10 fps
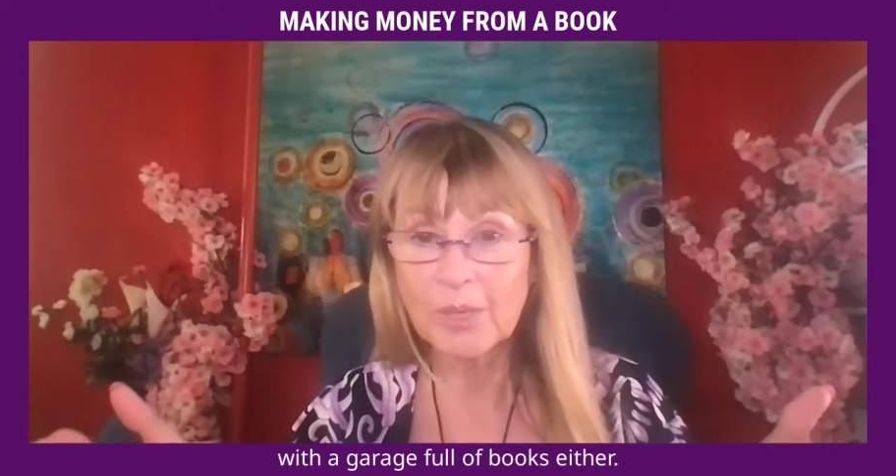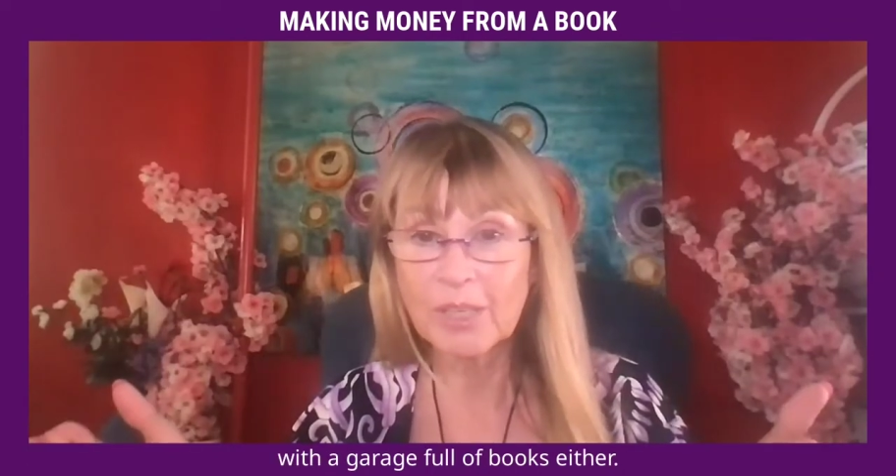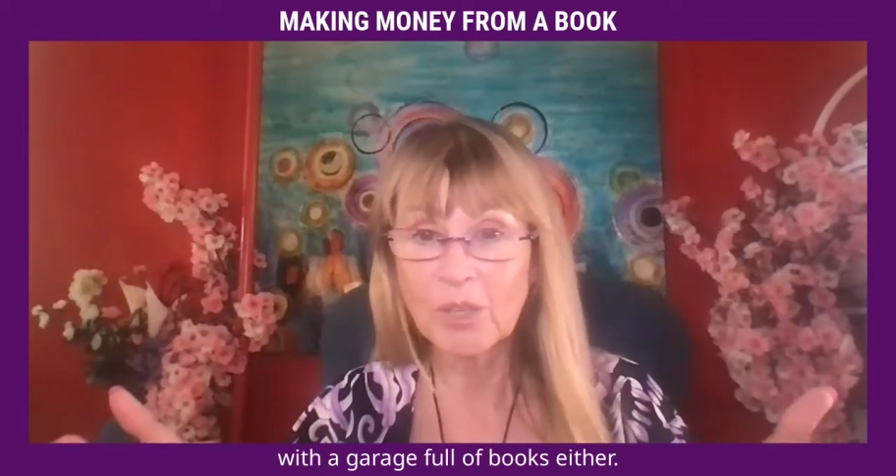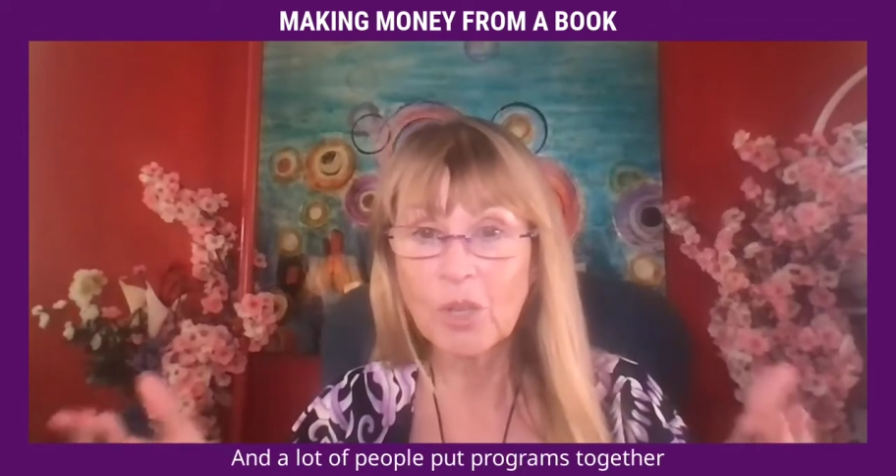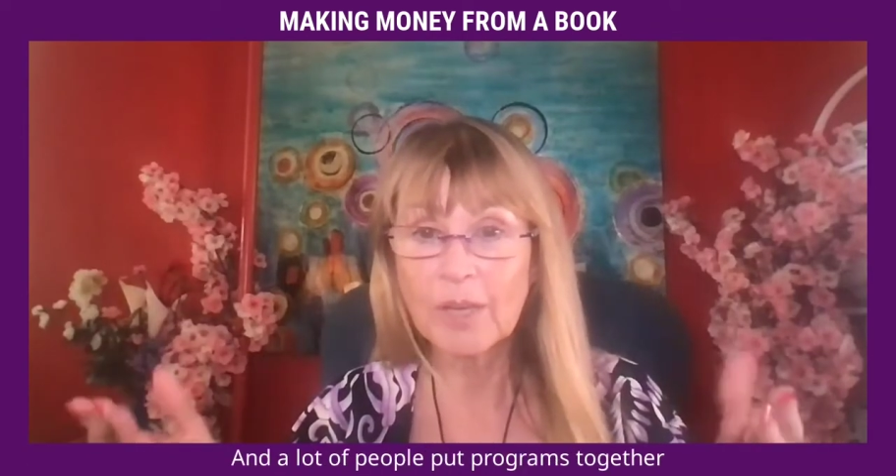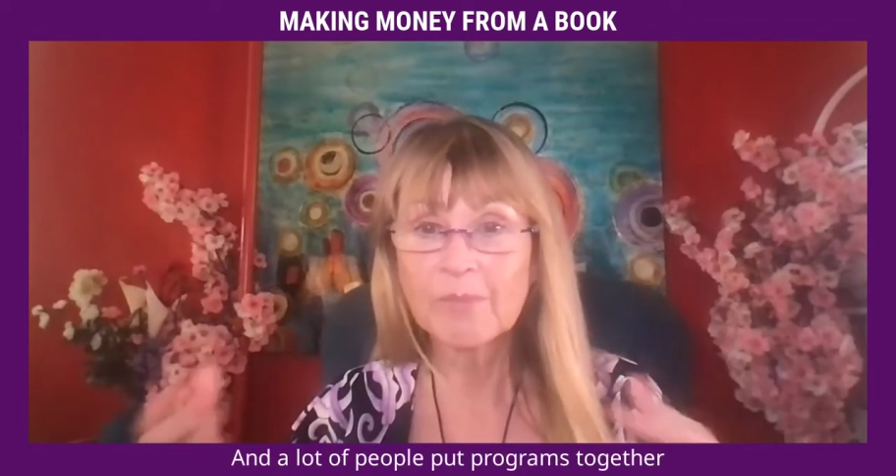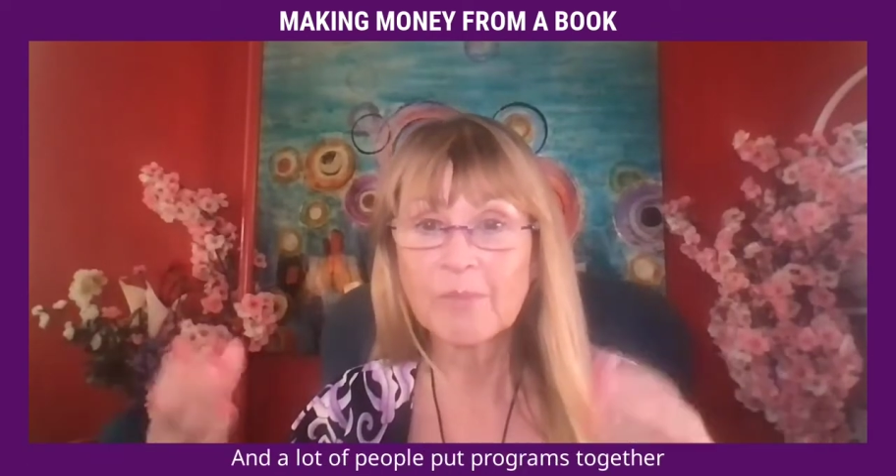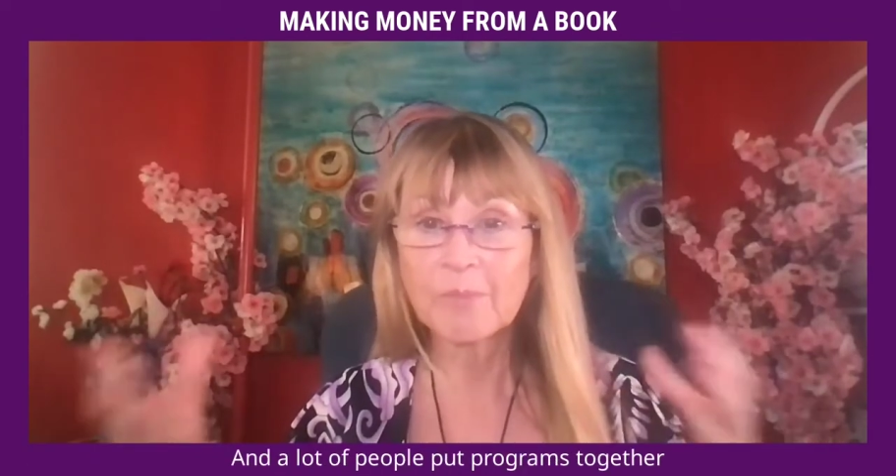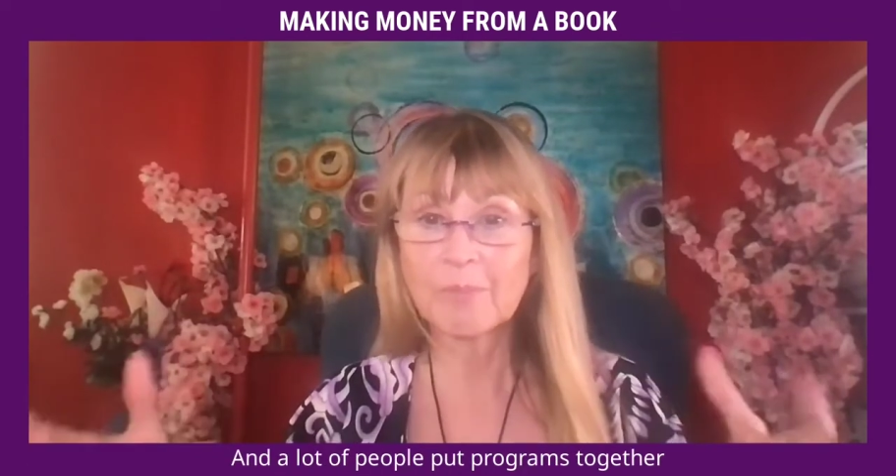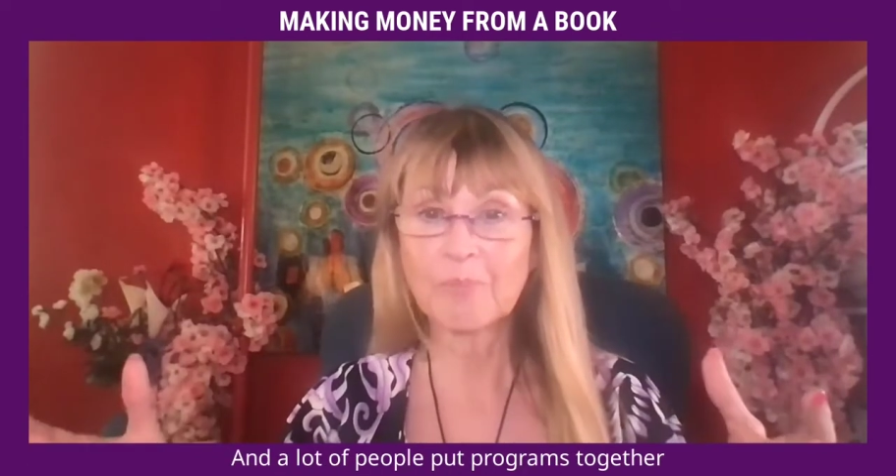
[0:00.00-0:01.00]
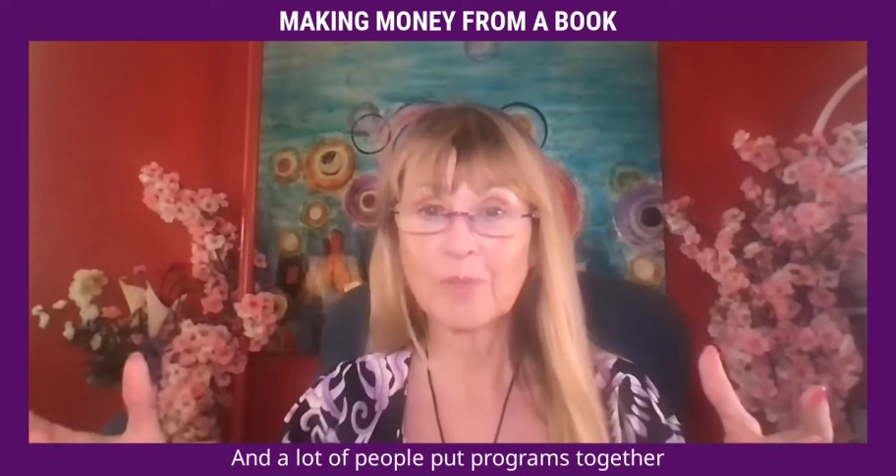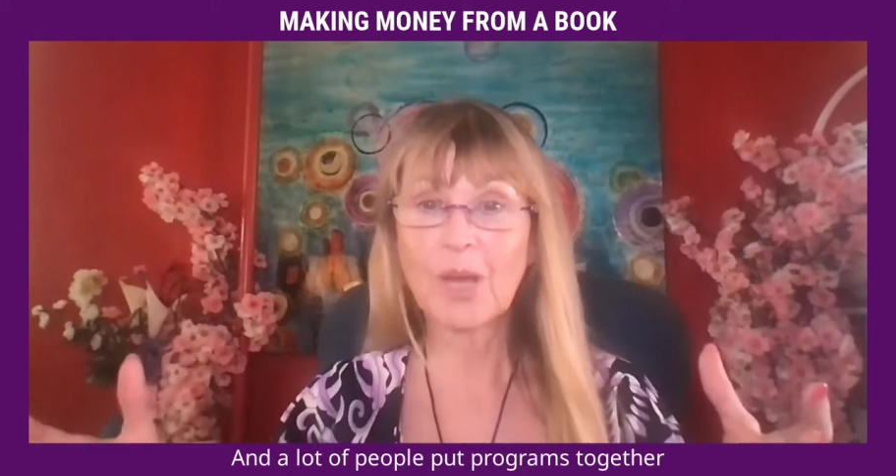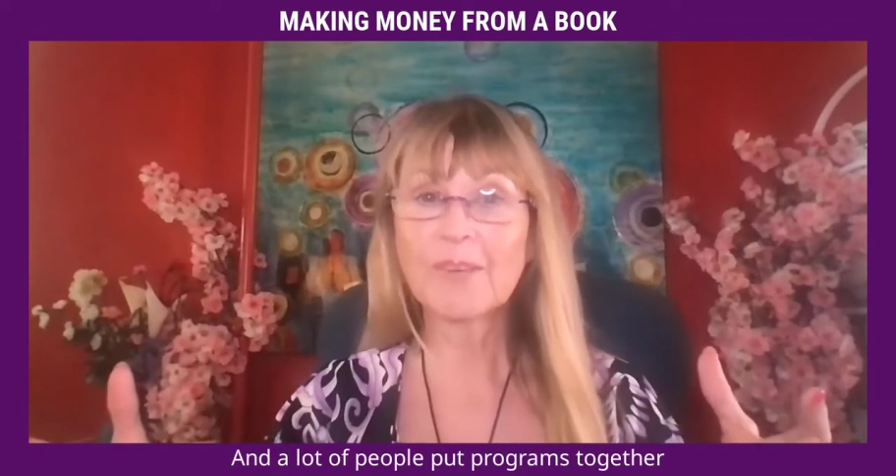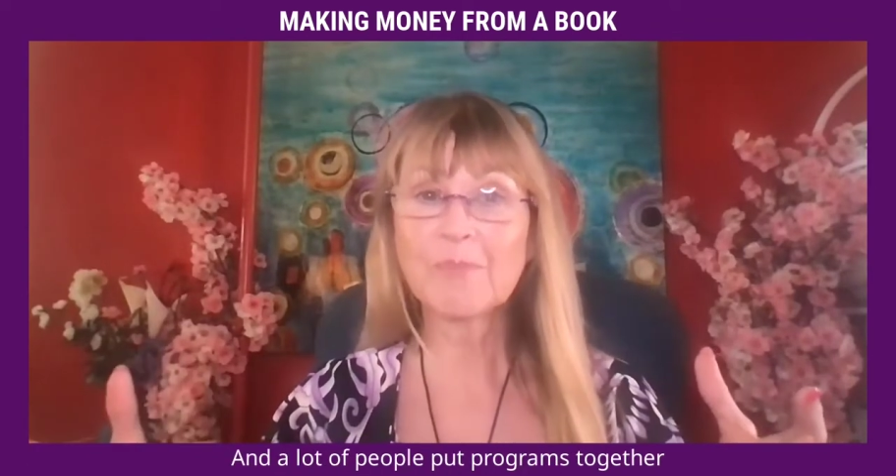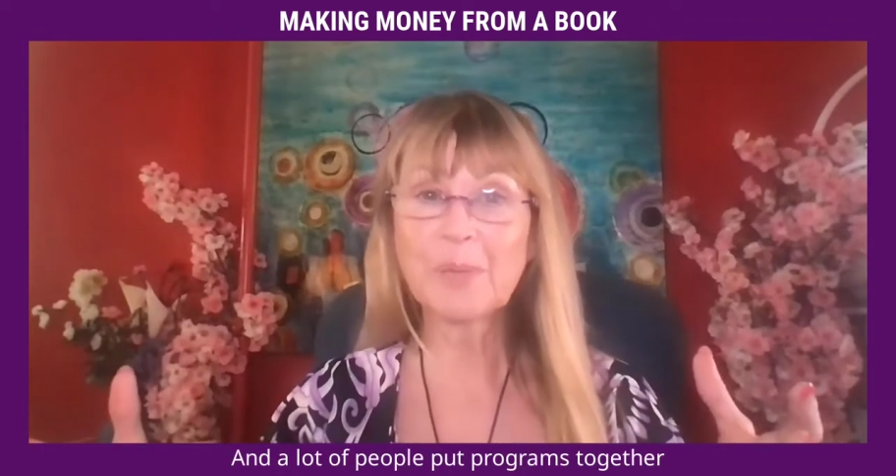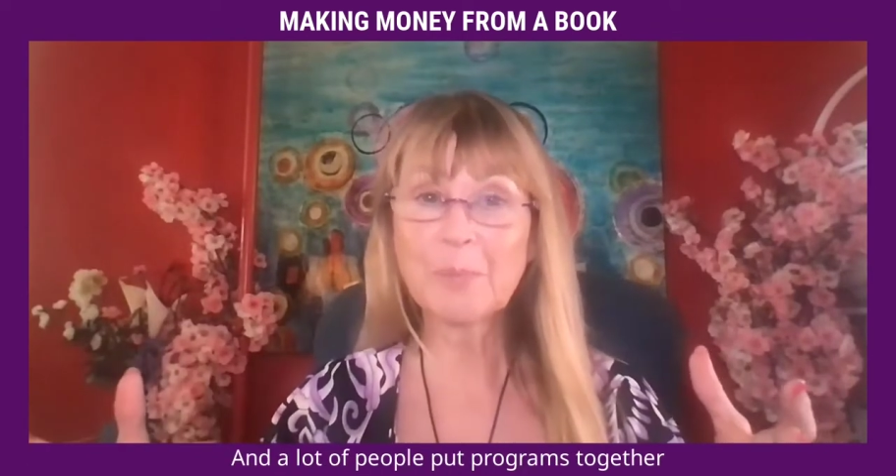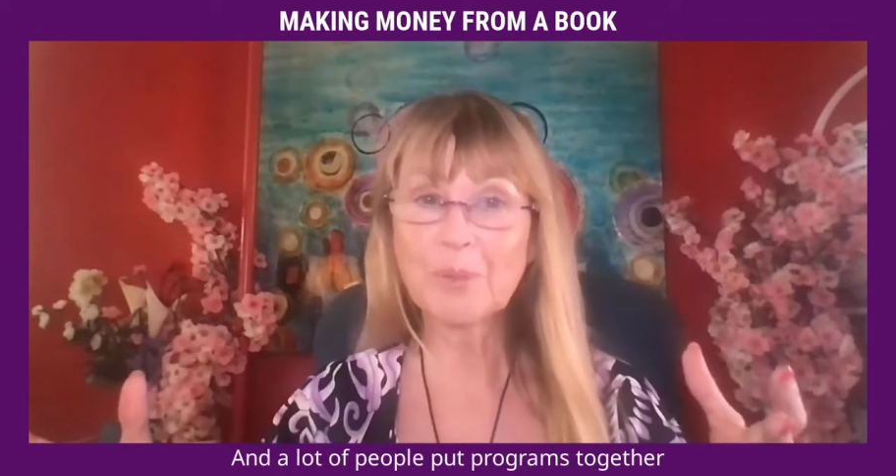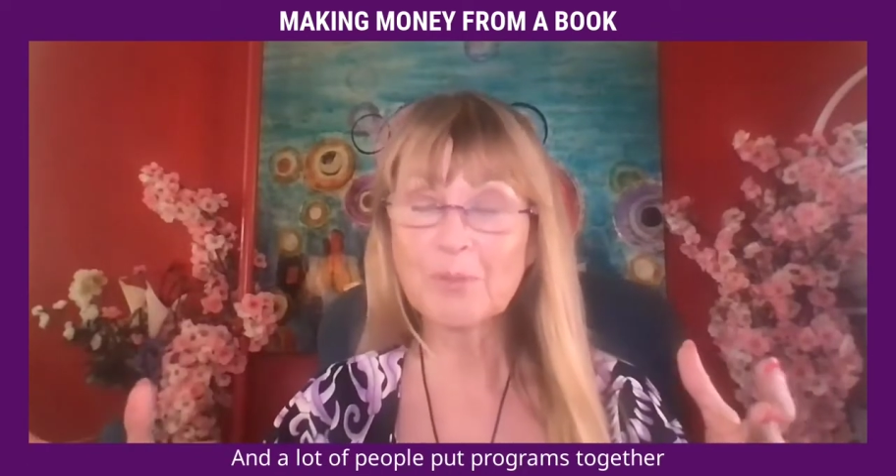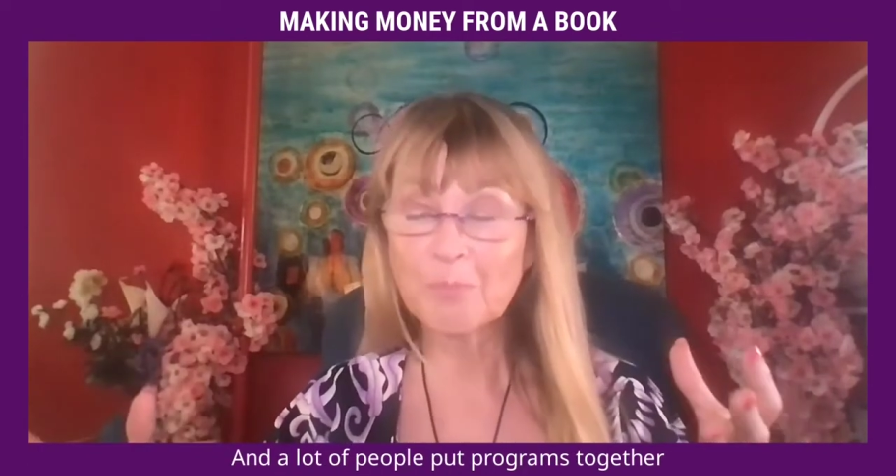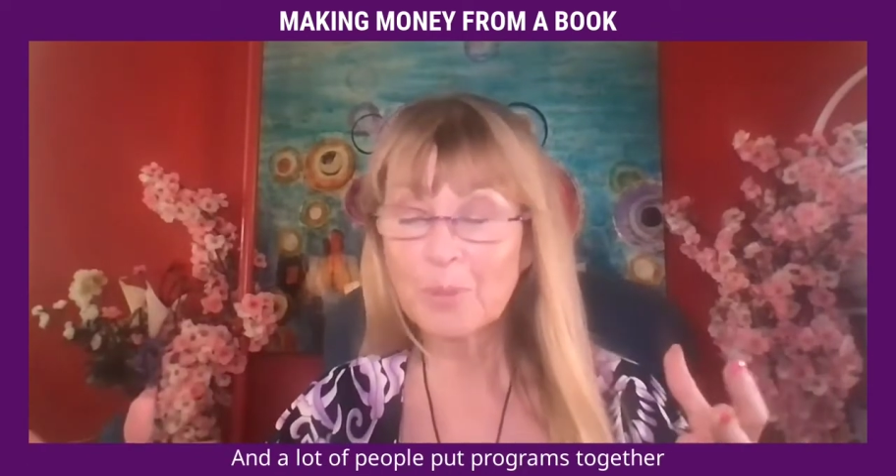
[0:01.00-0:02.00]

And a lot of lot of people